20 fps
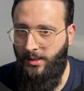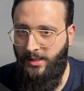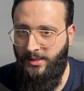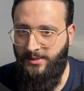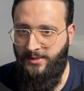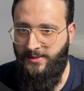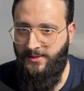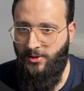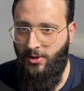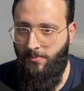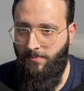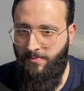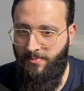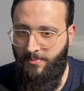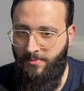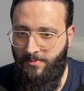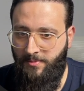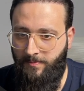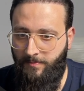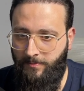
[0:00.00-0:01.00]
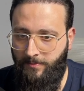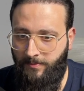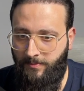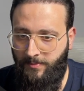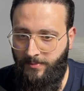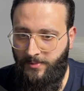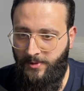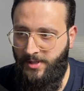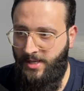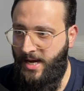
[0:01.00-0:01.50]
Let's stop
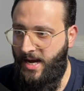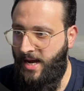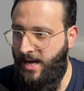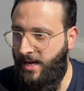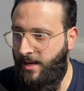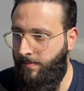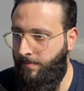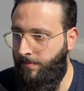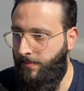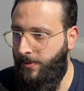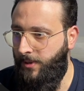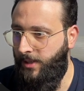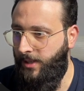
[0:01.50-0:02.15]
the app.